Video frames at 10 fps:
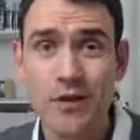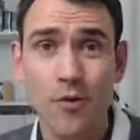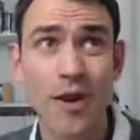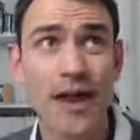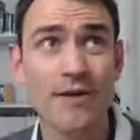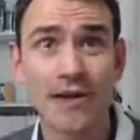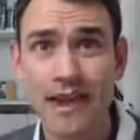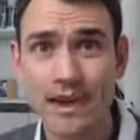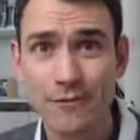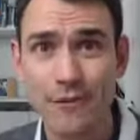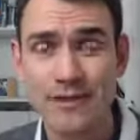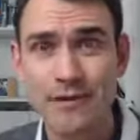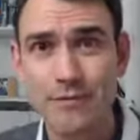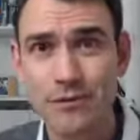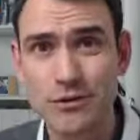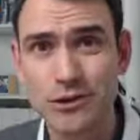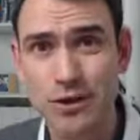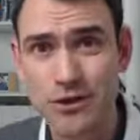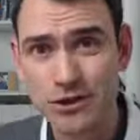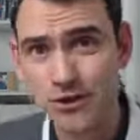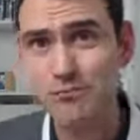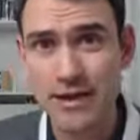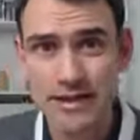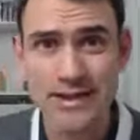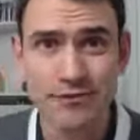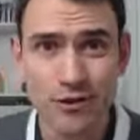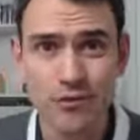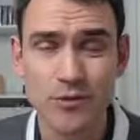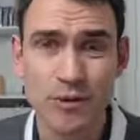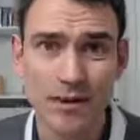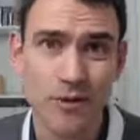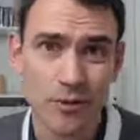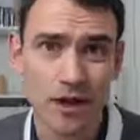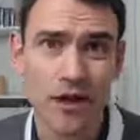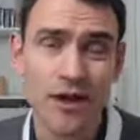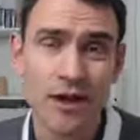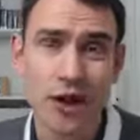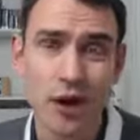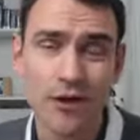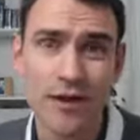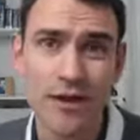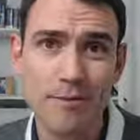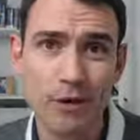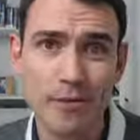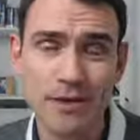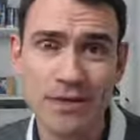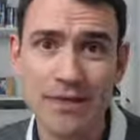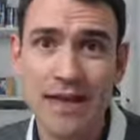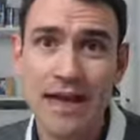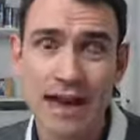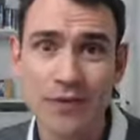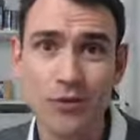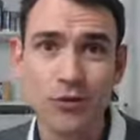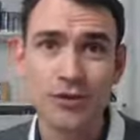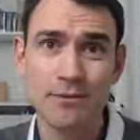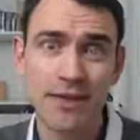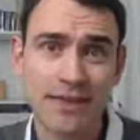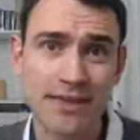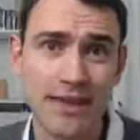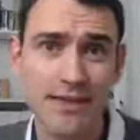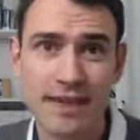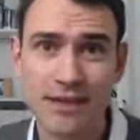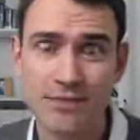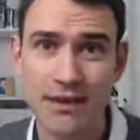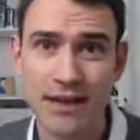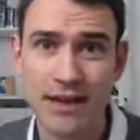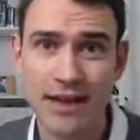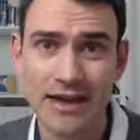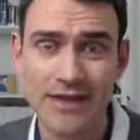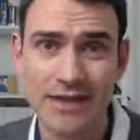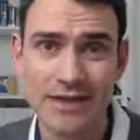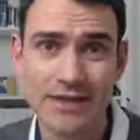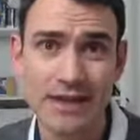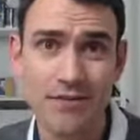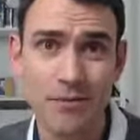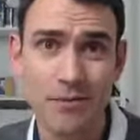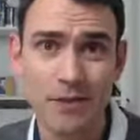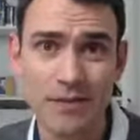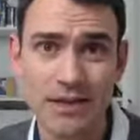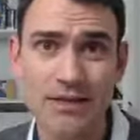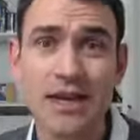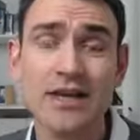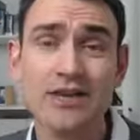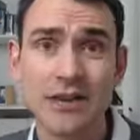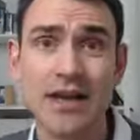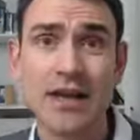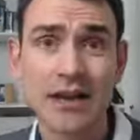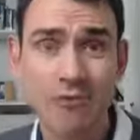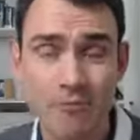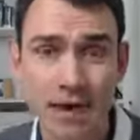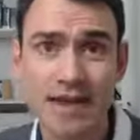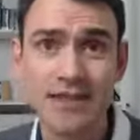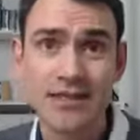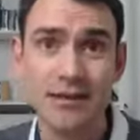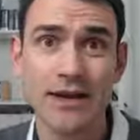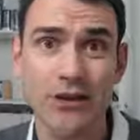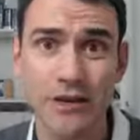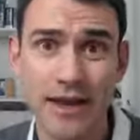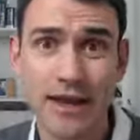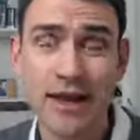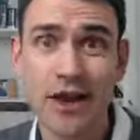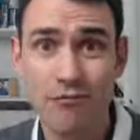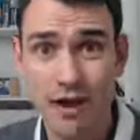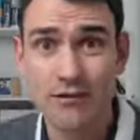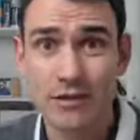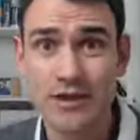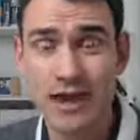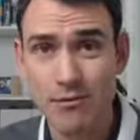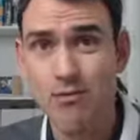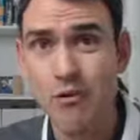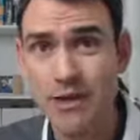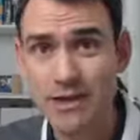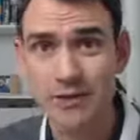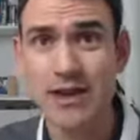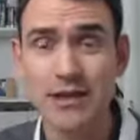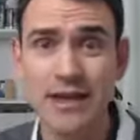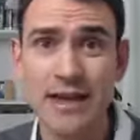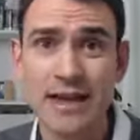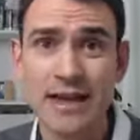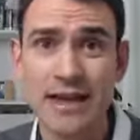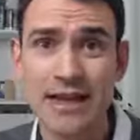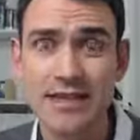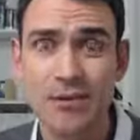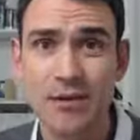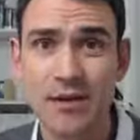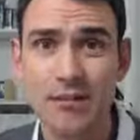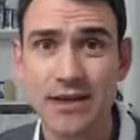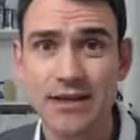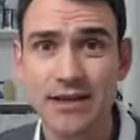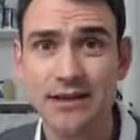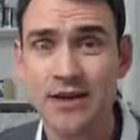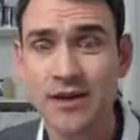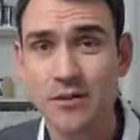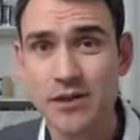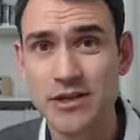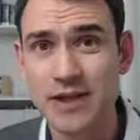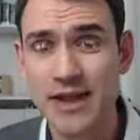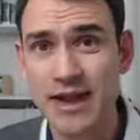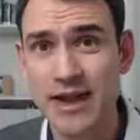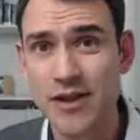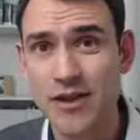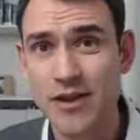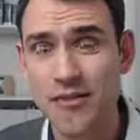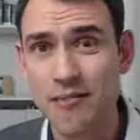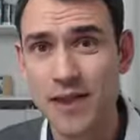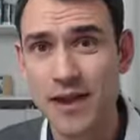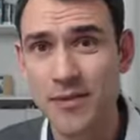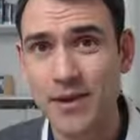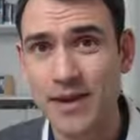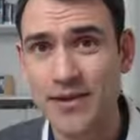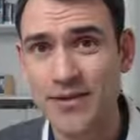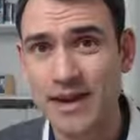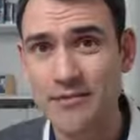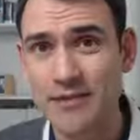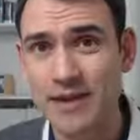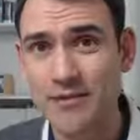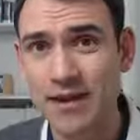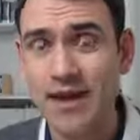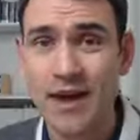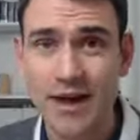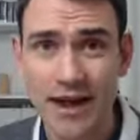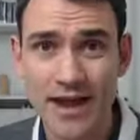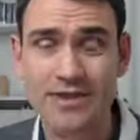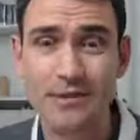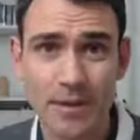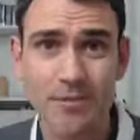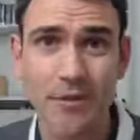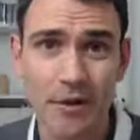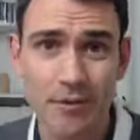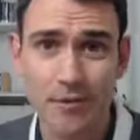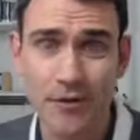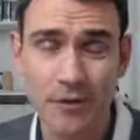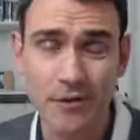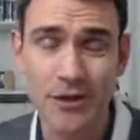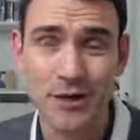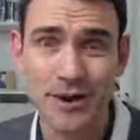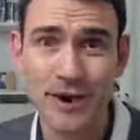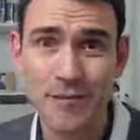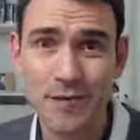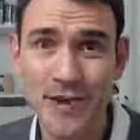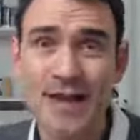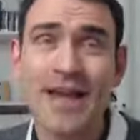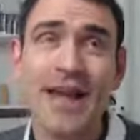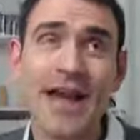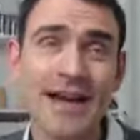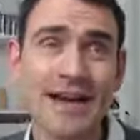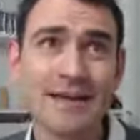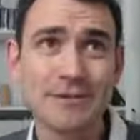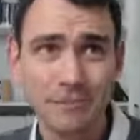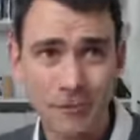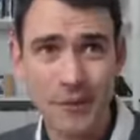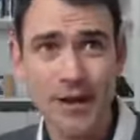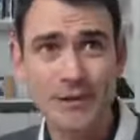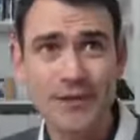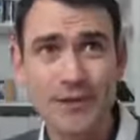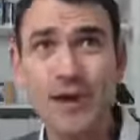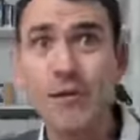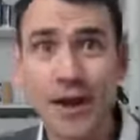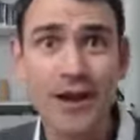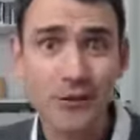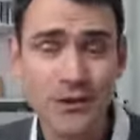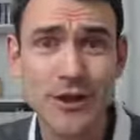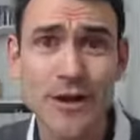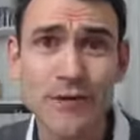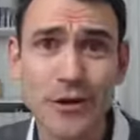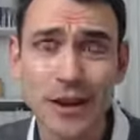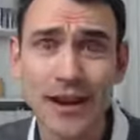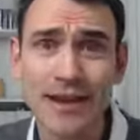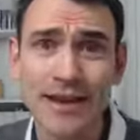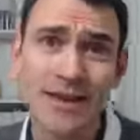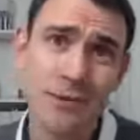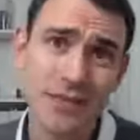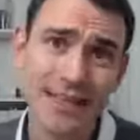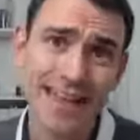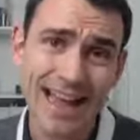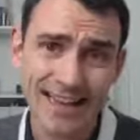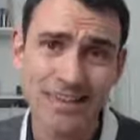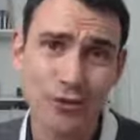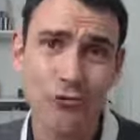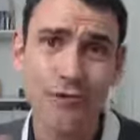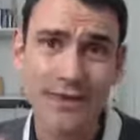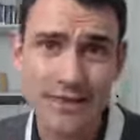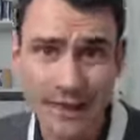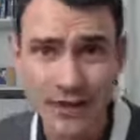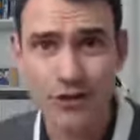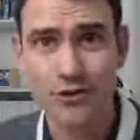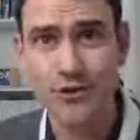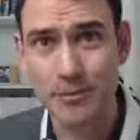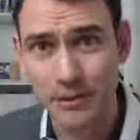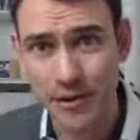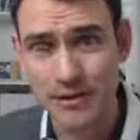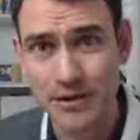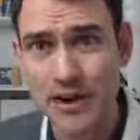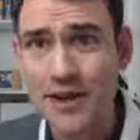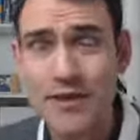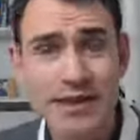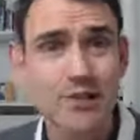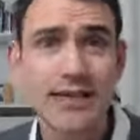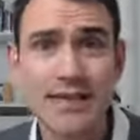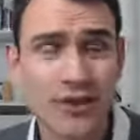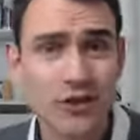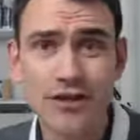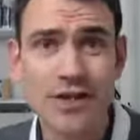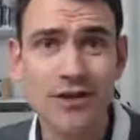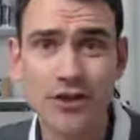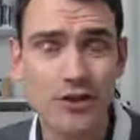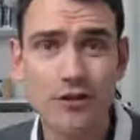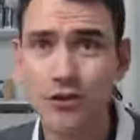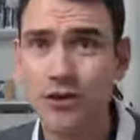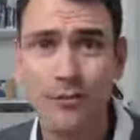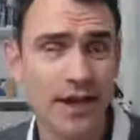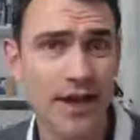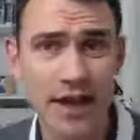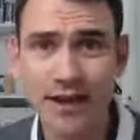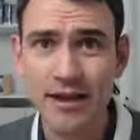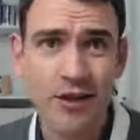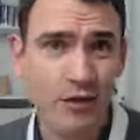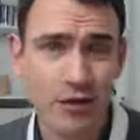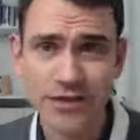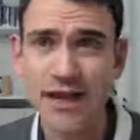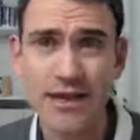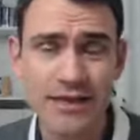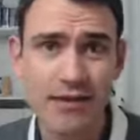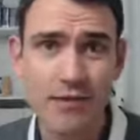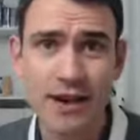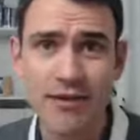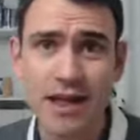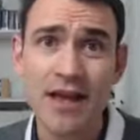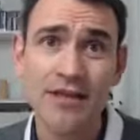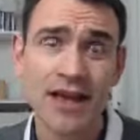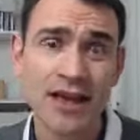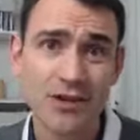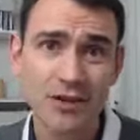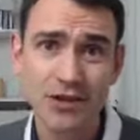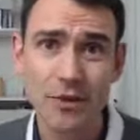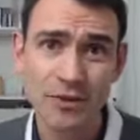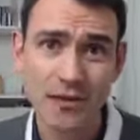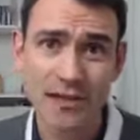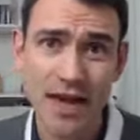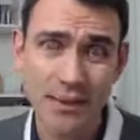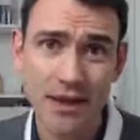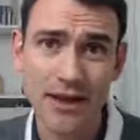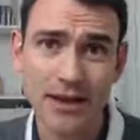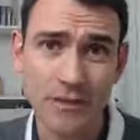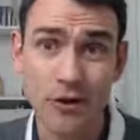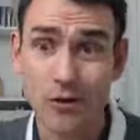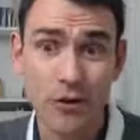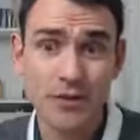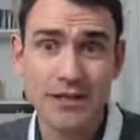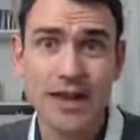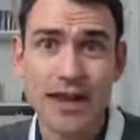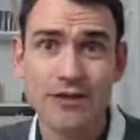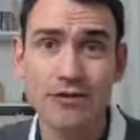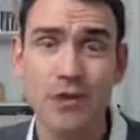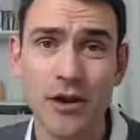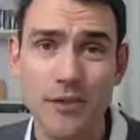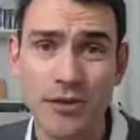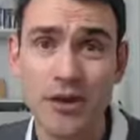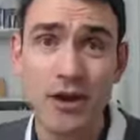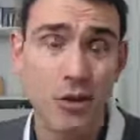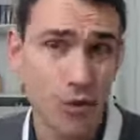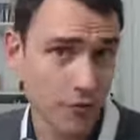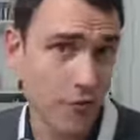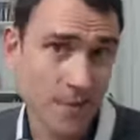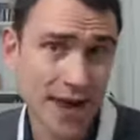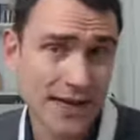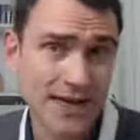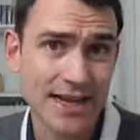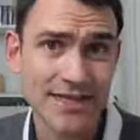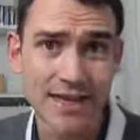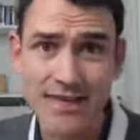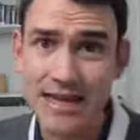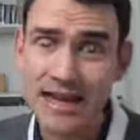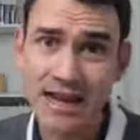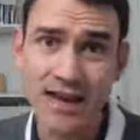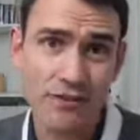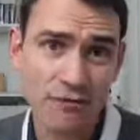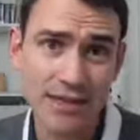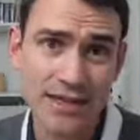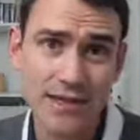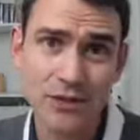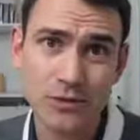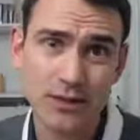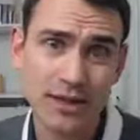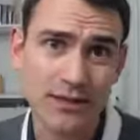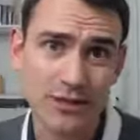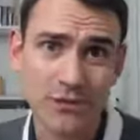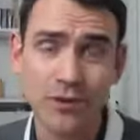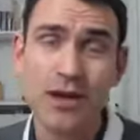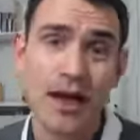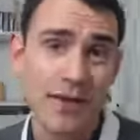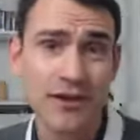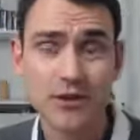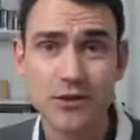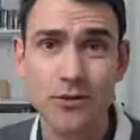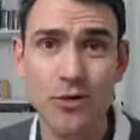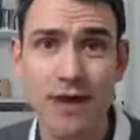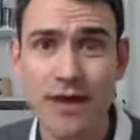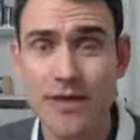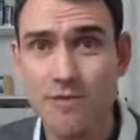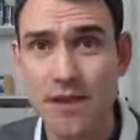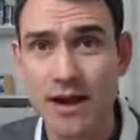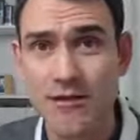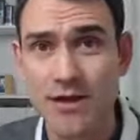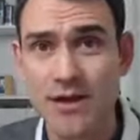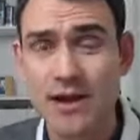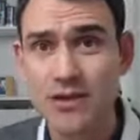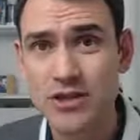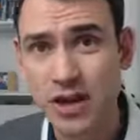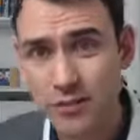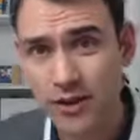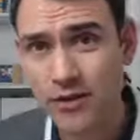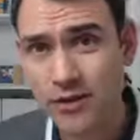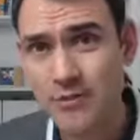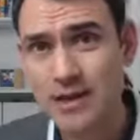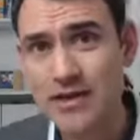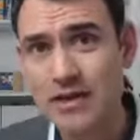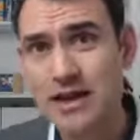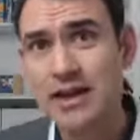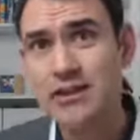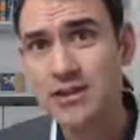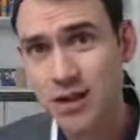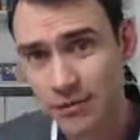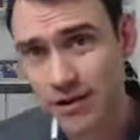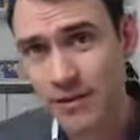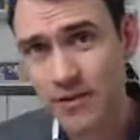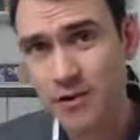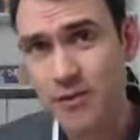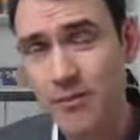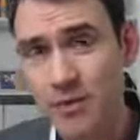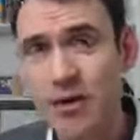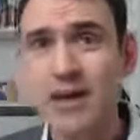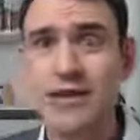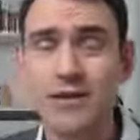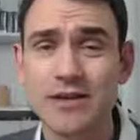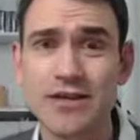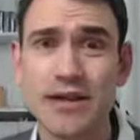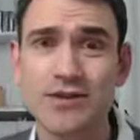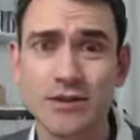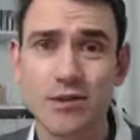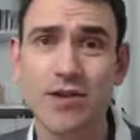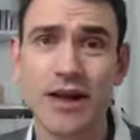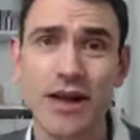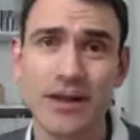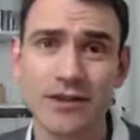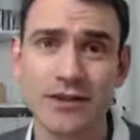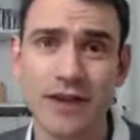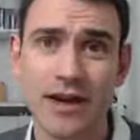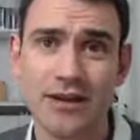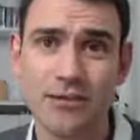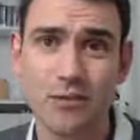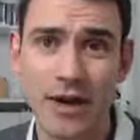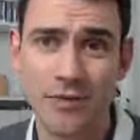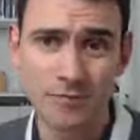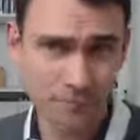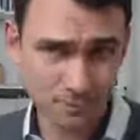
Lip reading: We have a link, for example, to our Zoom meeting rooms where we do all our online appointments, and it's automatically sent out to our clients on the day of the appointment, so they get a reminder to make sure they arrive on time promptly so we can actually get on with our meetings, which is again another big, big time saver and a hassle of people not showing up. And what else to do it? Well, and also if your client wants to cancel or reschedule the appointment, they don't need to contact you or your PA or your secretary or whatever. They literally just go onto the app, click a button, or go onto the calendar appointment or the reminder they get sent, click reschedule, cancel, and they can do all that in the background, totally automated, totally without your input. So it saves all that hassle as well.